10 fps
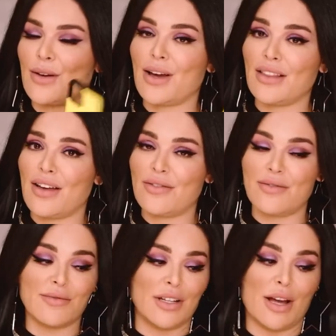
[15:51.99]
So I love,
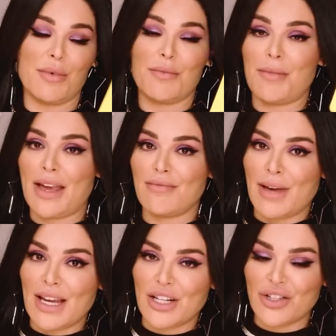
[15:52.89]
you know, I put
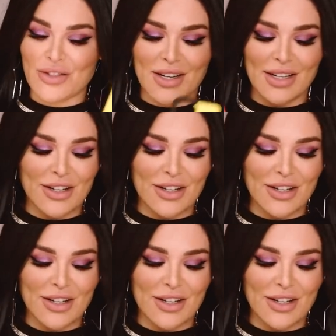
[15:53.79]
my initials on